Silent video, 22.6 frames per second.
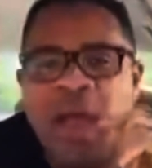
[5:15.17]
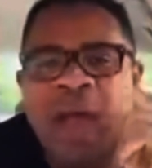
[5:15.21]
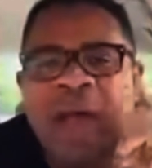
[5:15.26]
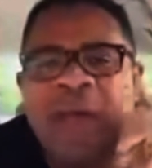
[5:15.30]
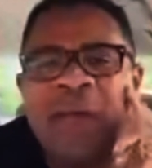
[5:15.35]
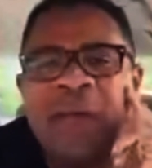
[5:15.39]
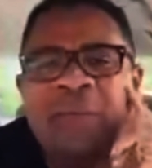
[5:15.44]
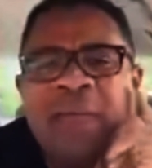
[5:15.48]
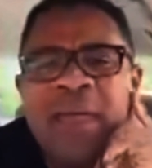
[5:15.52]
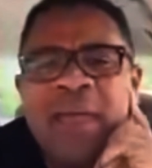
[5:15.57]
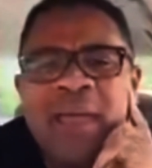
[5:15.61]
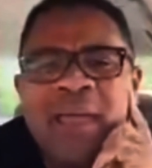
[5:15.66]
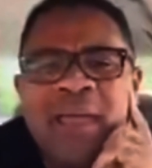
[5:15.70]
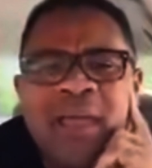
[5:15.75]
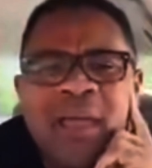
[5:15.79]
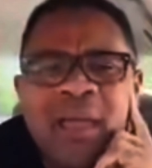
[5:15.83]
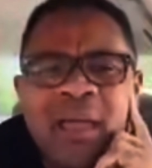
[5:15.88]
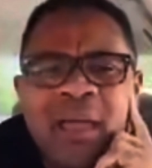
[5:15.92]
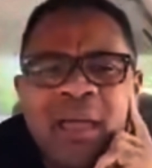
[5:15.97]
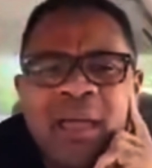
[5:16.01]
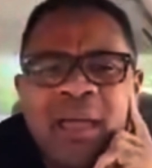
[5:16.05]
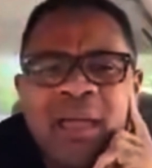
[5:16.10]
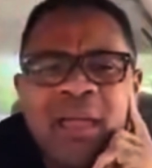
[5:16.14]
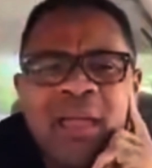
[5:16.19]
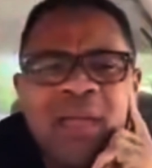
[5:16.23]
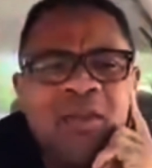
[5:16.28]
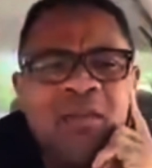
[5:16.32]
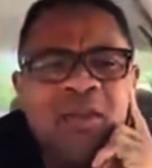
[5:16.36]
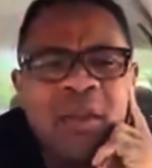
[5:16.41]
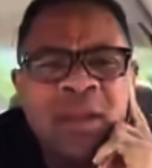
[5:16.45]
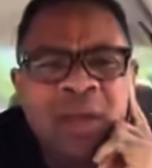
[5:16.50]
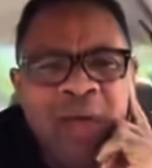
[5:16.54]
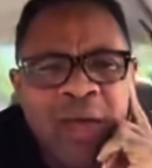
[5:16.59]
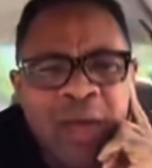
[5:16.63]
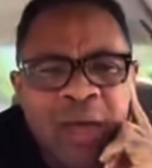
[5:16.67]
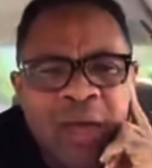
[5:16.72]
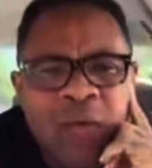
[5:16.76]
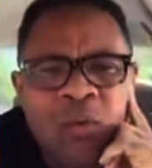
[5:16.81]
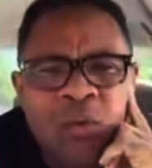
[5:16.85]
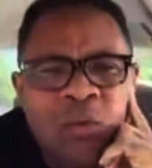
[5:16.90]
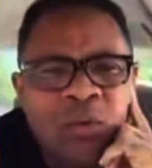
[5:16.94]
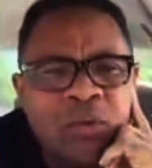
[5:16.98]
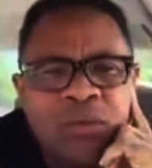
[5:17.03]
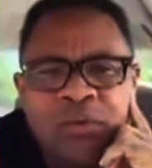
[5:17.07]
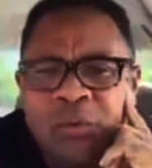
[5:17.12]
And I'm like, even I
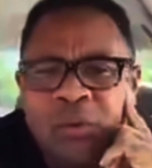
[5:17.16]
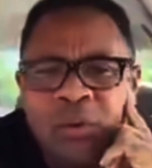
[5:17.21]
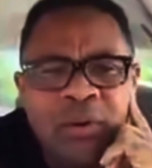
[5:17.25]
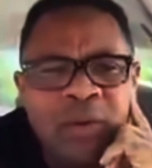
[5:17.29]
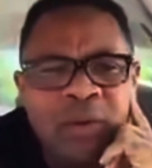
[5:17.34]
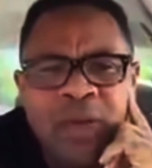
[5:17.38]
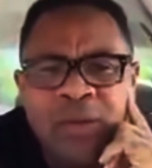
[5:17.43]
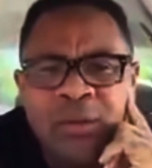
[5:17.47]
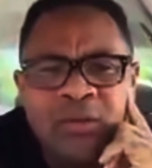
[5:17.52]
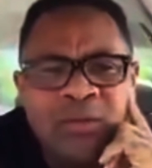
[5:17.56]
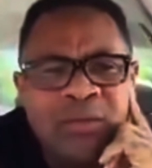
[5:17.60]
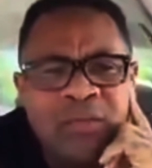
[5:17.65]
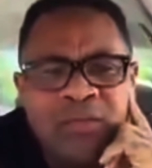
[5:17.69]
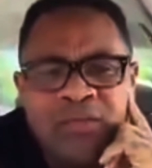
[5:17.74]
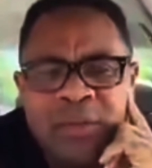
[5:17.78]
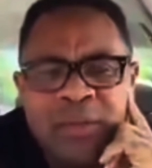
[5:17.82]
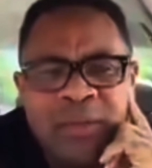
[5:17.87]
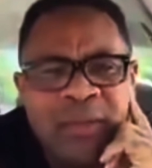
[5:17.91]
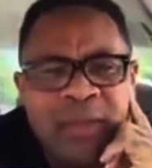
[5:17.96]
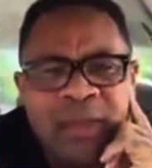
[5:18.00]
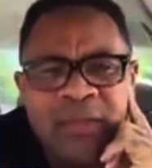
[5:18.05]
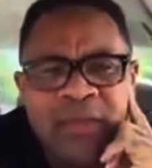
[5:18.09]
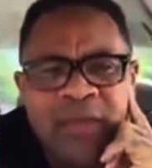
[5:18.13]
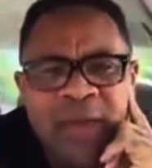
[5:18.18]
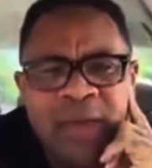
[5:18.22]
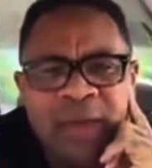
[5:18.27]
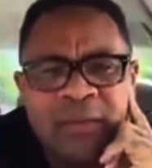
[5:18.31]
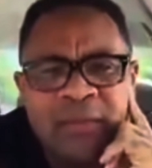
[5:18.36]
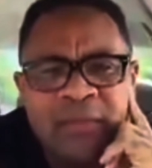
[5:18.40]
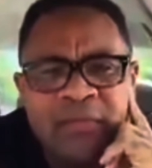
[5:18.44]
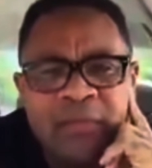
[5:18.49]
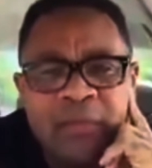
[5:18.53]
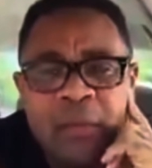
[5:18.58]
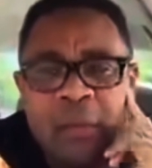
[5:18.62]
who was born here, I don't speak like that.